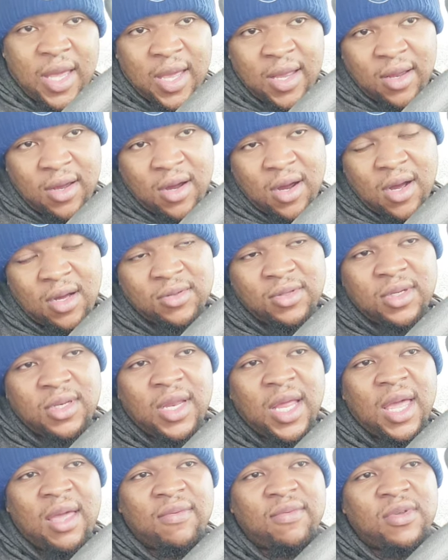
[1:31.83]
that
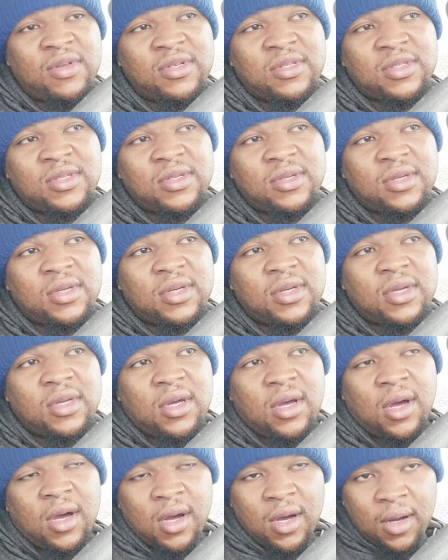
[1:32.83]
Carlton Davis
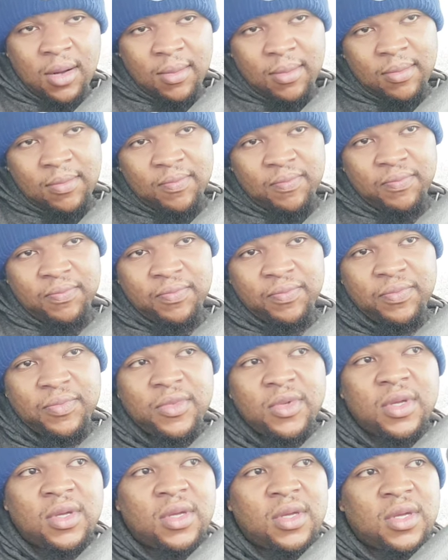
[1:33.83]
um
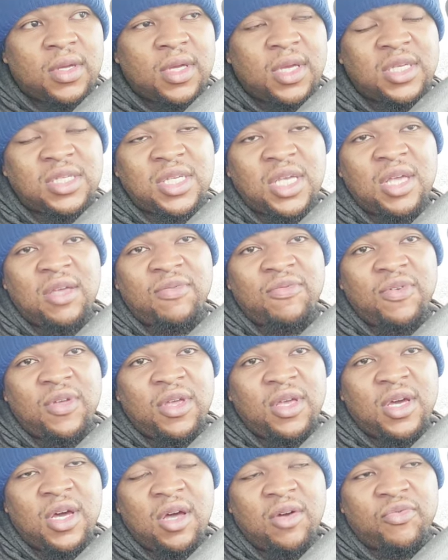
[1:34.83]
his
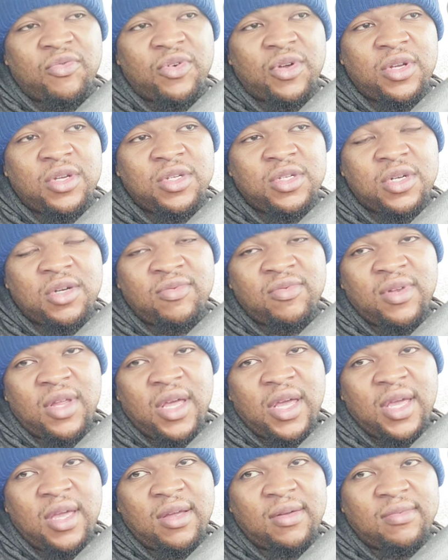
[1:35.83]
iffy coverage of
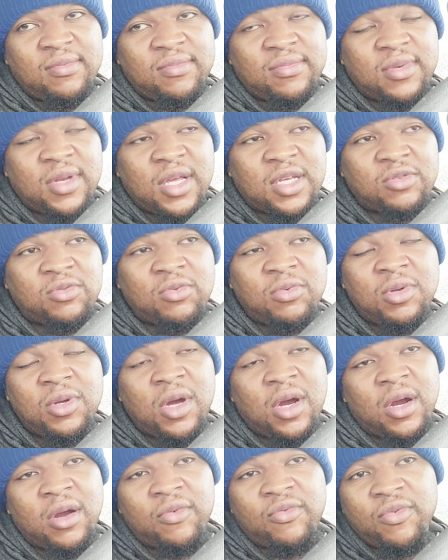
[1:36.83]
late. That's what we
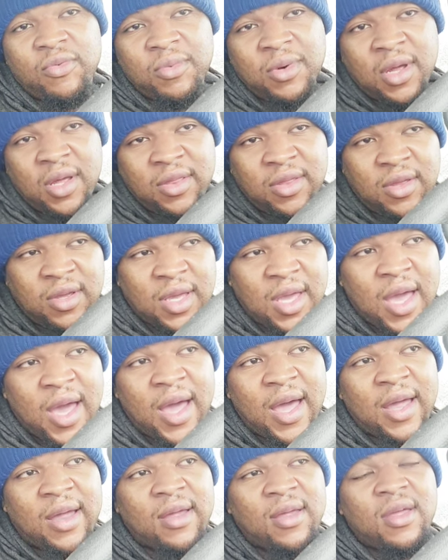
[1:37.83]
heard from another
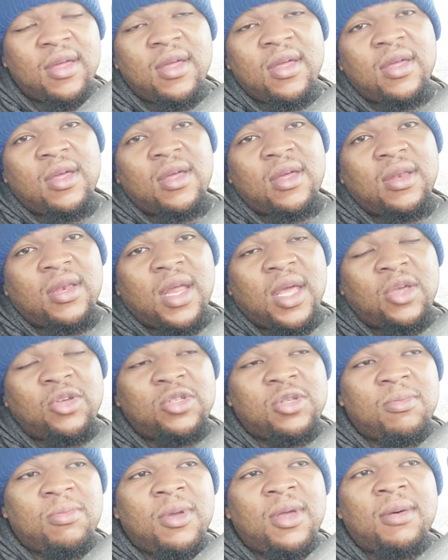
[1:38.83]
guy that
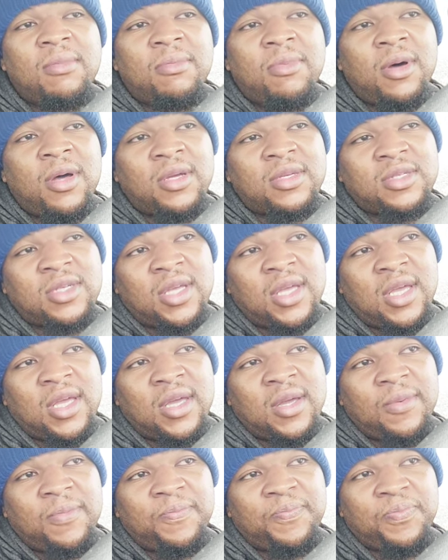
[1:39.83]
used to be a Buck
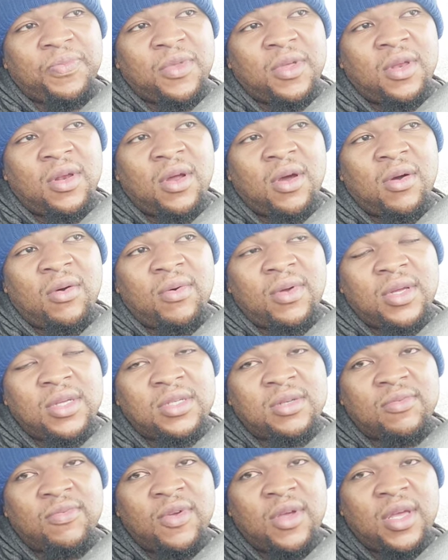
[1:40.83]
said. You know
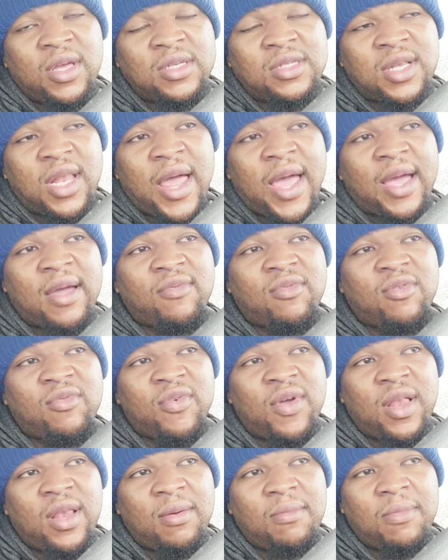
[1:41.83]
his his lack of
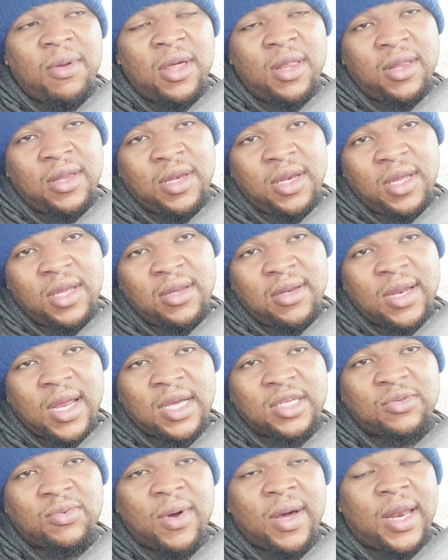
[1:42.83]
availability.
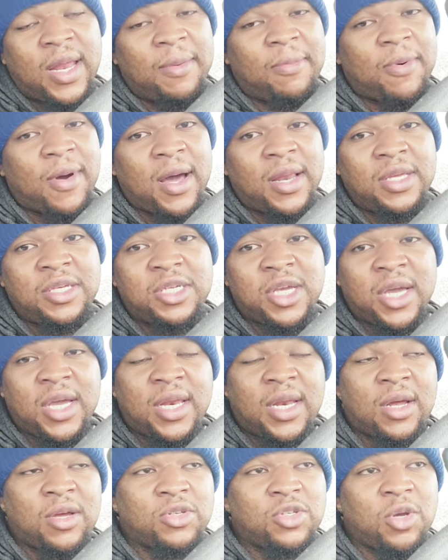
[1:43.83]
That's why they probably
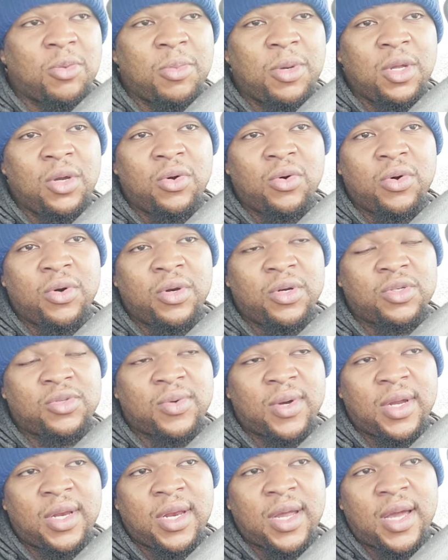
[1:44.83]
checking out so many corners
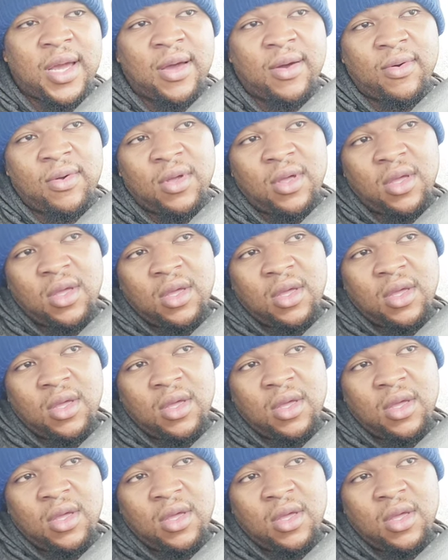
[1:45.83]
right now.